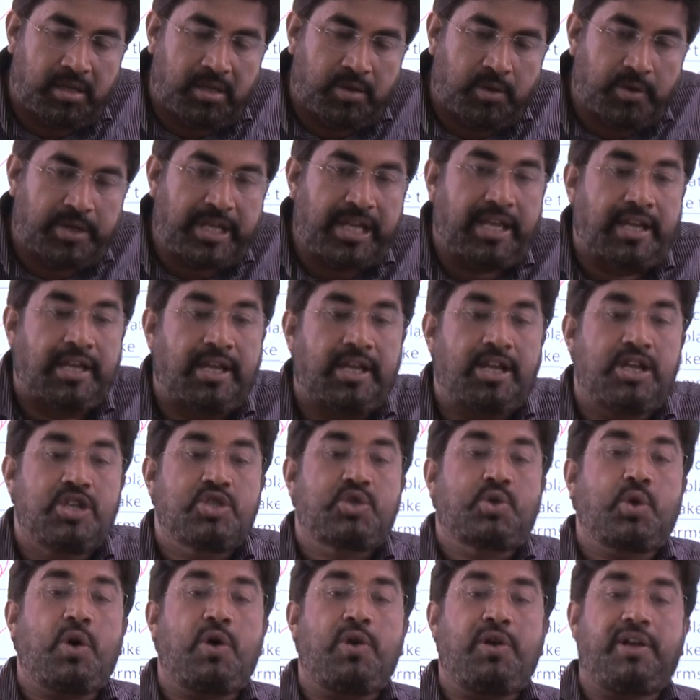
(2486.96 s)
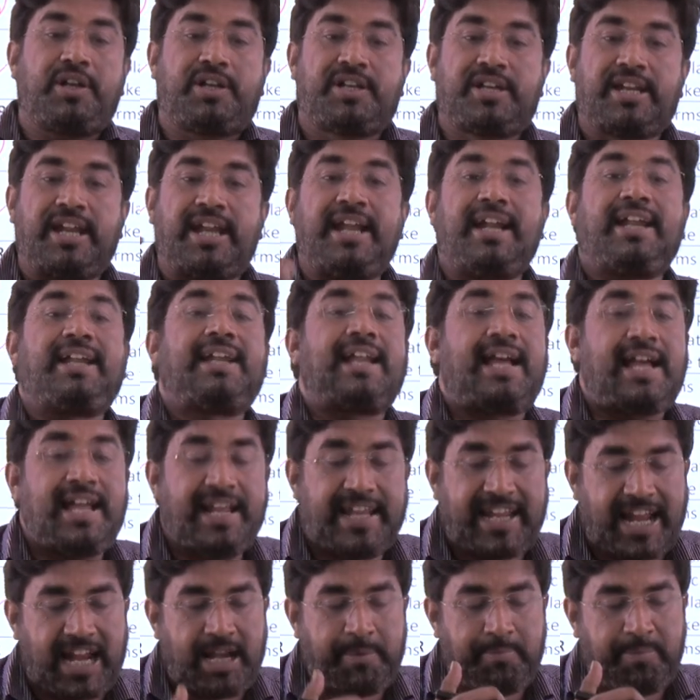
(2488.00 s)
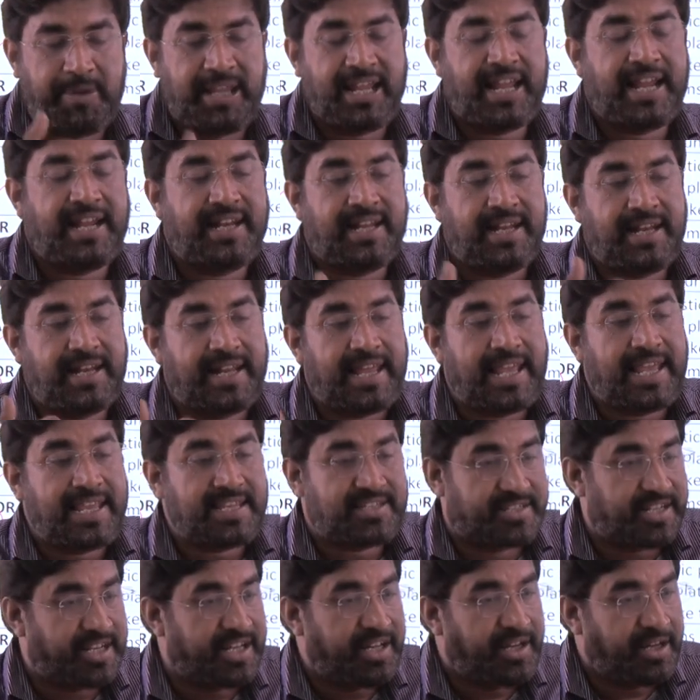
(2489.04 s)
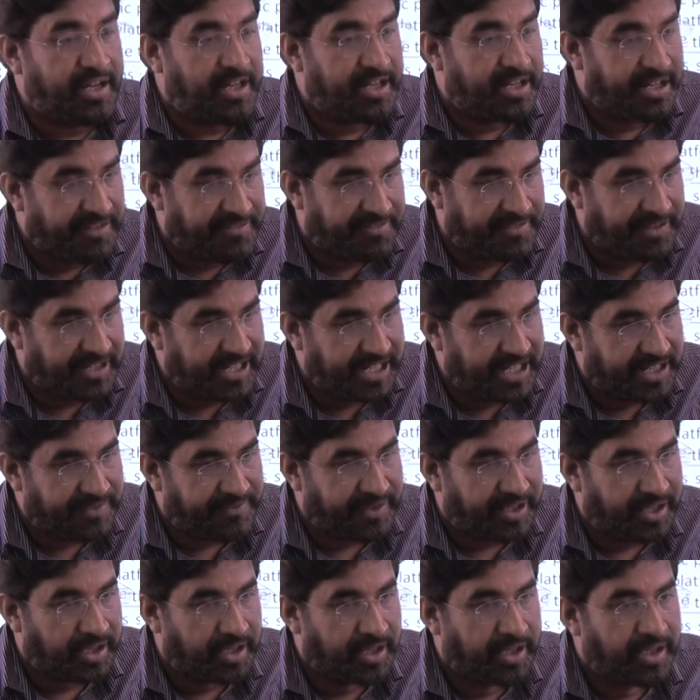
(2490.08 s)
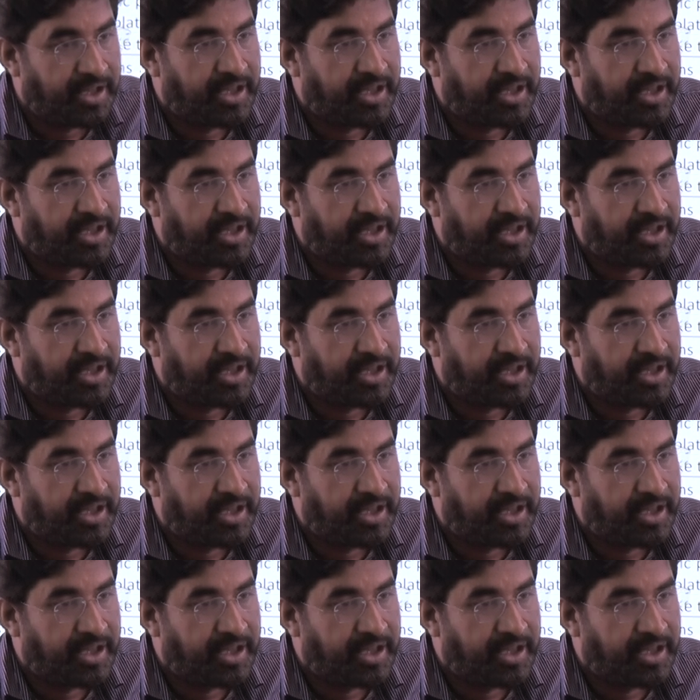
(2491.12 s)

Okay, so data can be analyzed in different way.